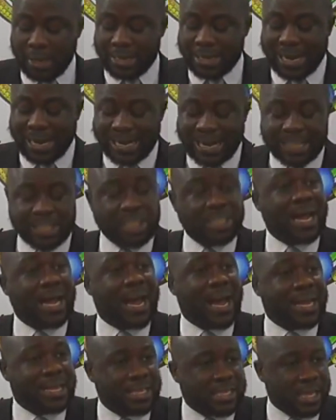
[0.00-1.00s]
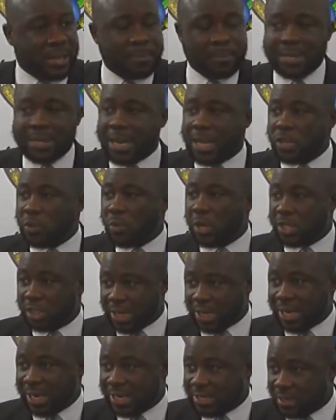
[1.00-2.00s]
an agenda item na UN
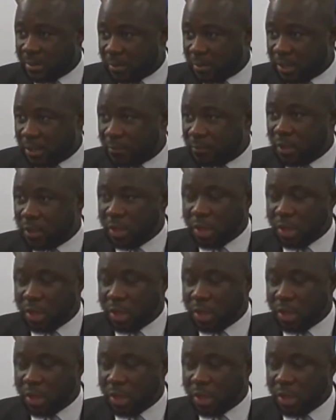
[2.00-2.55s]
General Assembly.